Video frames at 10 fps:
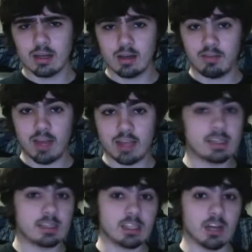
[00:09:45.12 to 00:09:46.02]

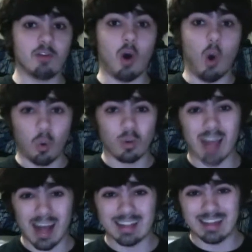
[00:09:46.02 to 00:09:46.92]
VHSs of old
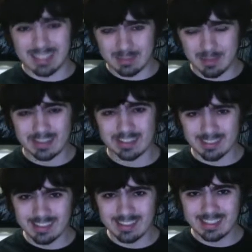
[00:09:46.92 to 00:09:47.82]
holiday
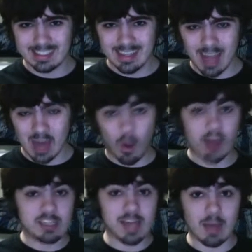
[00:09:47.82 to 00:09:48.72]
specials and
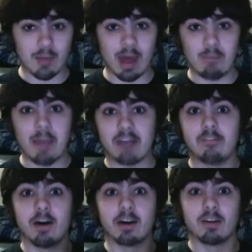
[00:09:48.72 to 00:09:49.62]
watch them and make
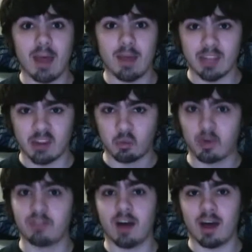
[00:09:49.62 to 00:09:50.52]
fun of them, like
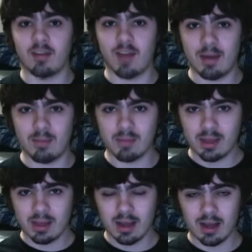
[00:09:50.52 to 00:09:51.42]
riff on them,
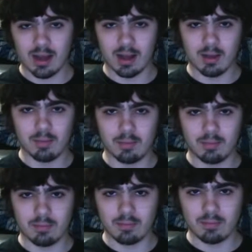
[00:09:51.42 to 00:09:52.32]

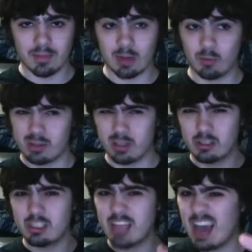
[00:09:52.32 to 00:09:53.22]
like with their
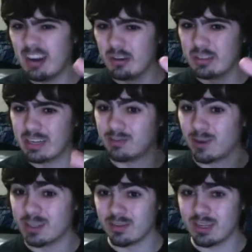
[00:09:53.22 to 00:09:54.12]
shadows in
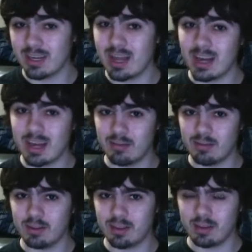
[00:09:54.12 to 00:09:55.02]
front of it and
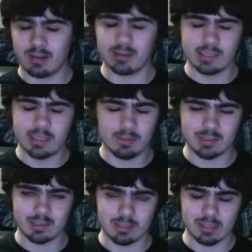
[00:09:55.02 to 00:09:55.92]
everything. They couldn't say
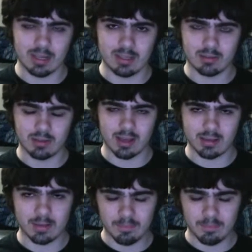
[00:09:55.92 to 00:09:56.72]
Mystery Science 3000.